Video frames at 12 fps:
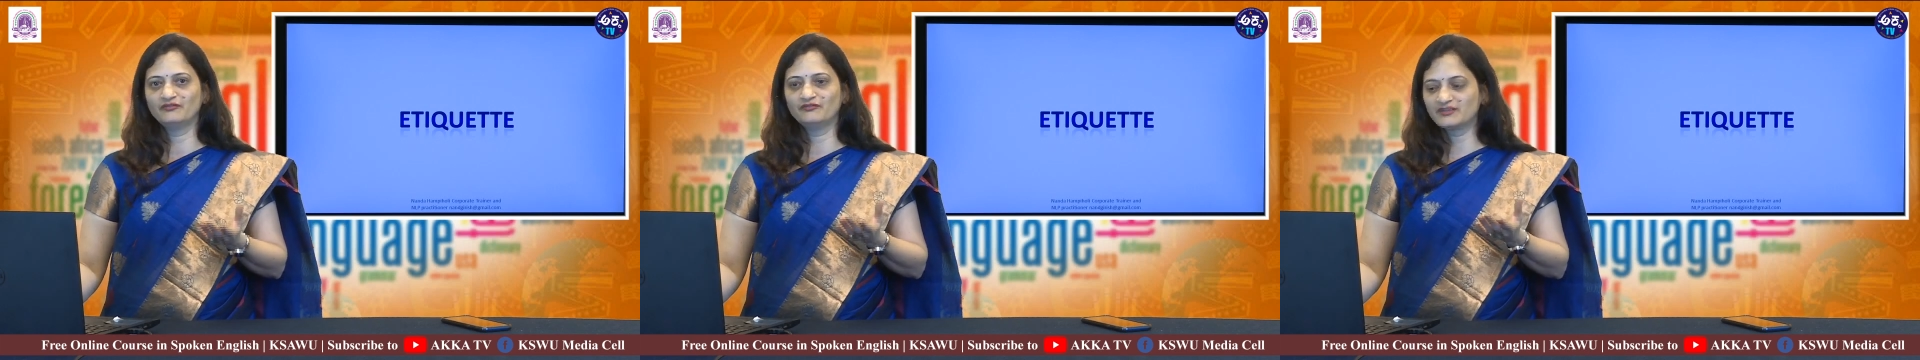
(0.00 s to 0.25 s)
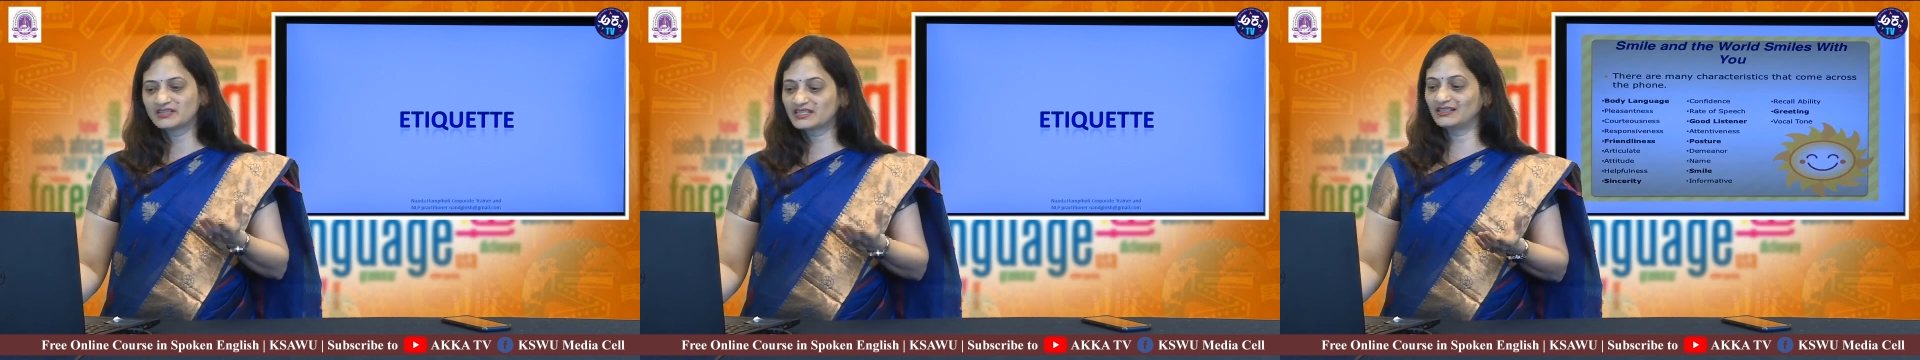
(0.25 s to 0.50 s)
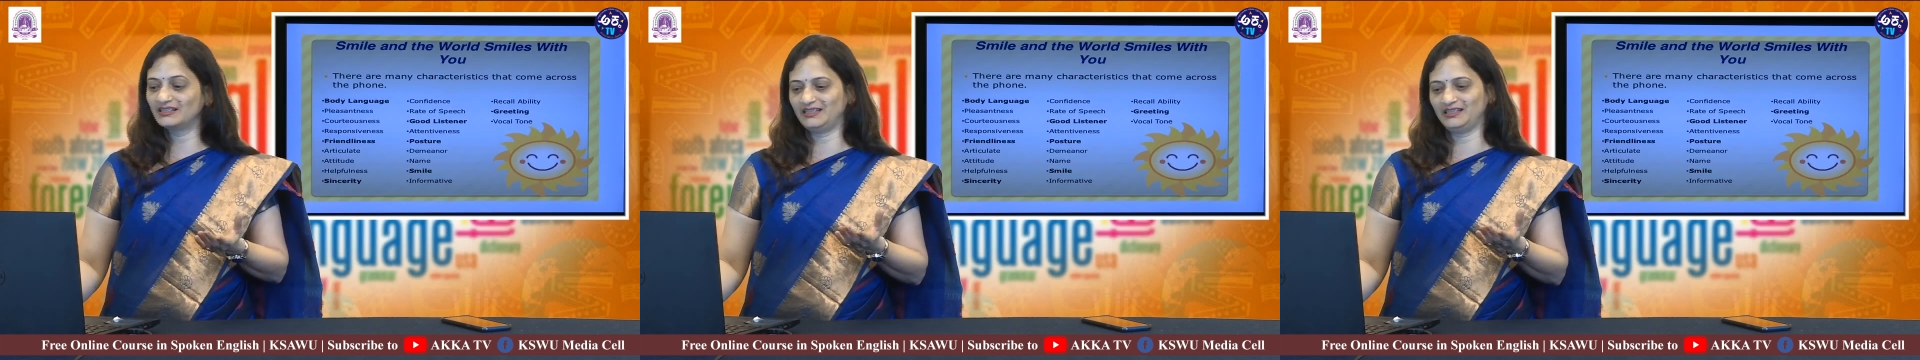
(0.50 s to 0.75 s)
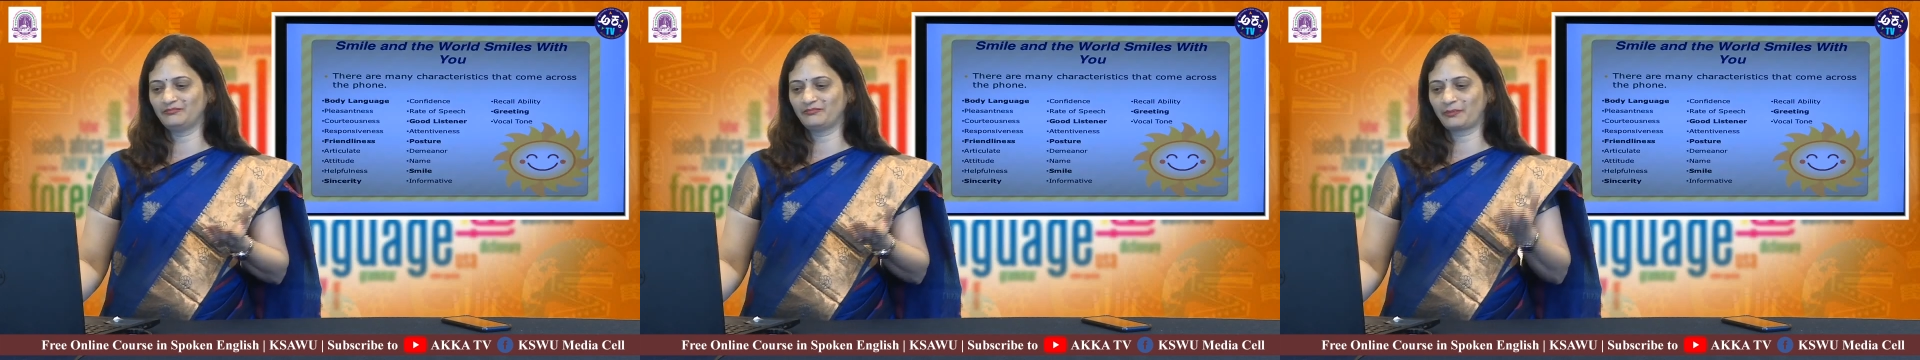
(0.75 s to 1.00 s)

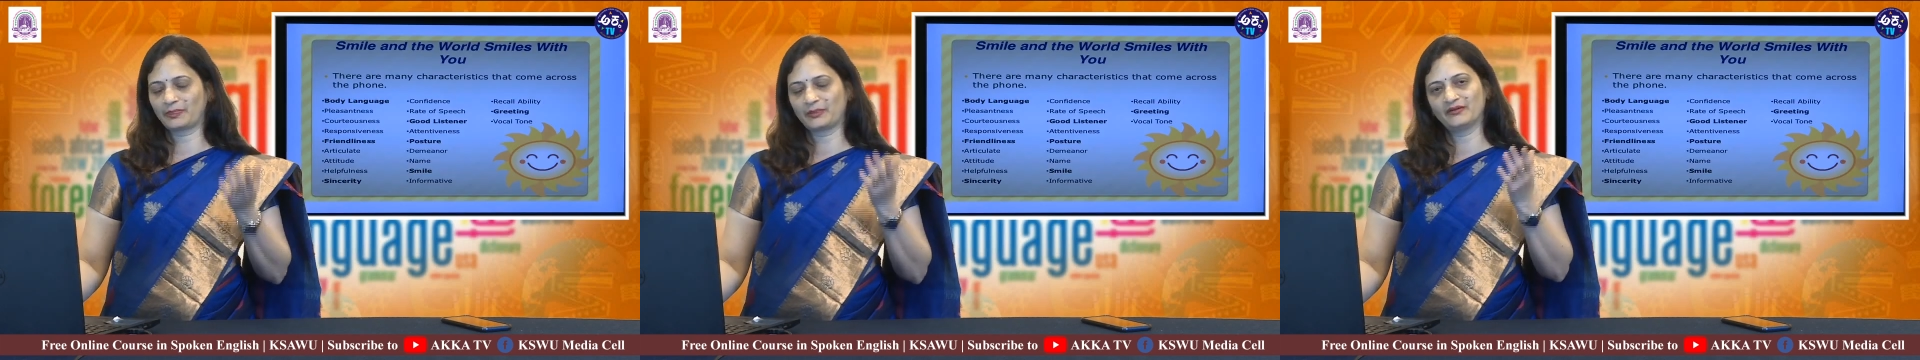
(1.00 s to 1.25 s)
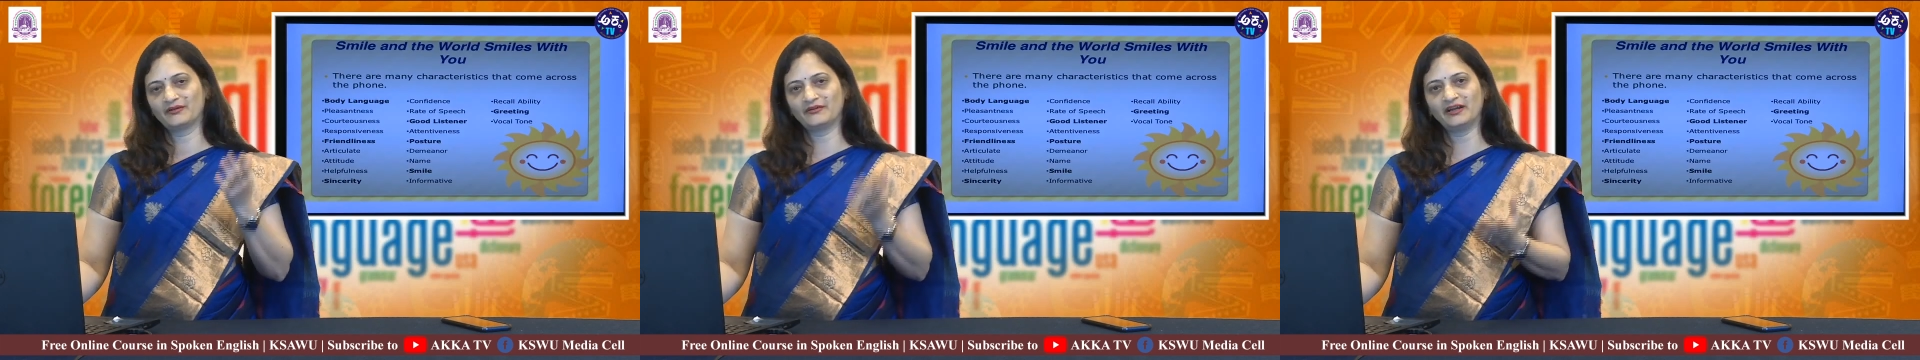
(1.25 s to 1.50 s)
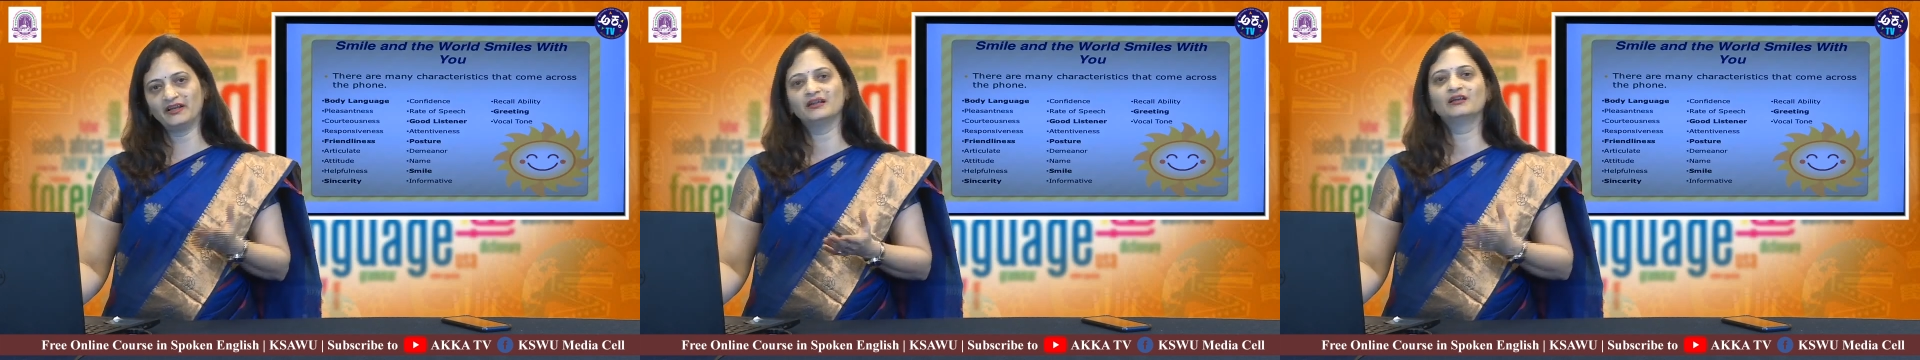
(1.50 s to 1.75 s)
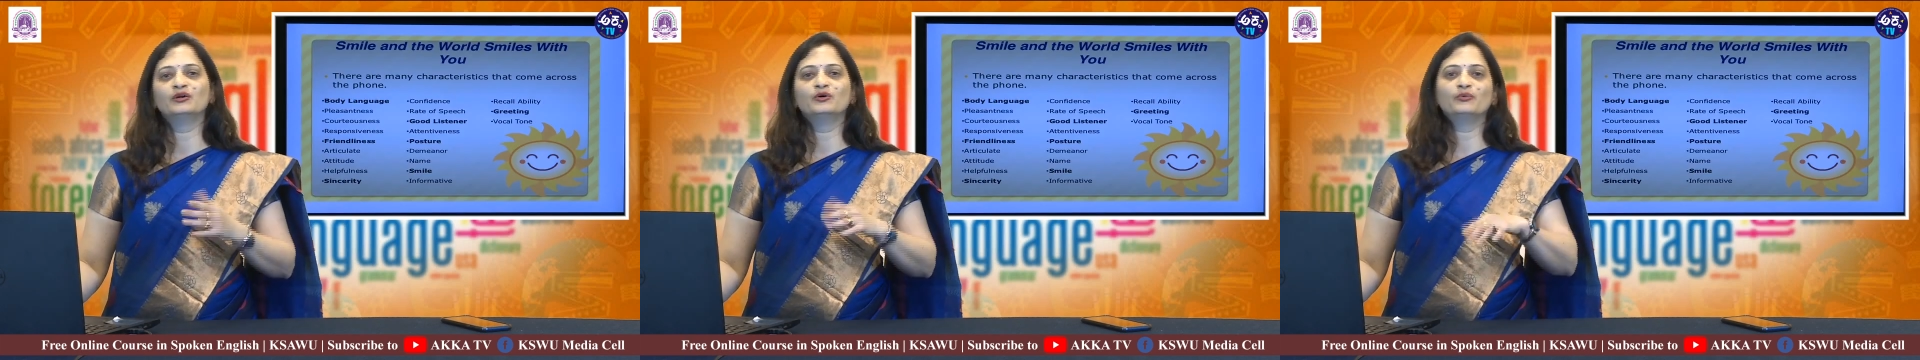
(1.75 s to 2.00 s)
physically, right?
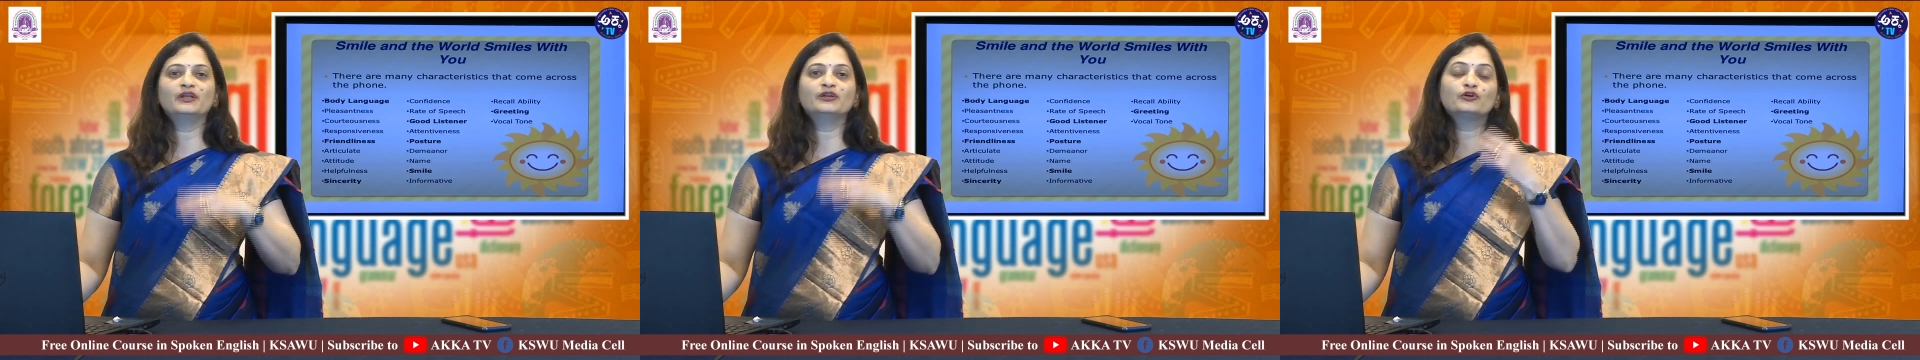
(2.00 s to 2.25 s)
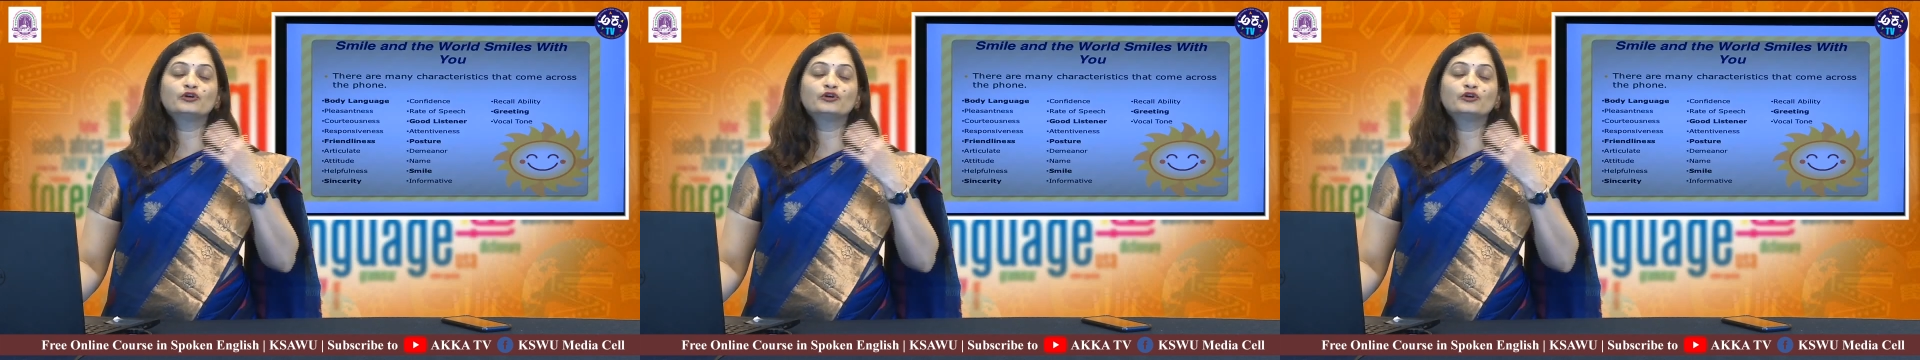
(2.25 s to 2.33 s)
When you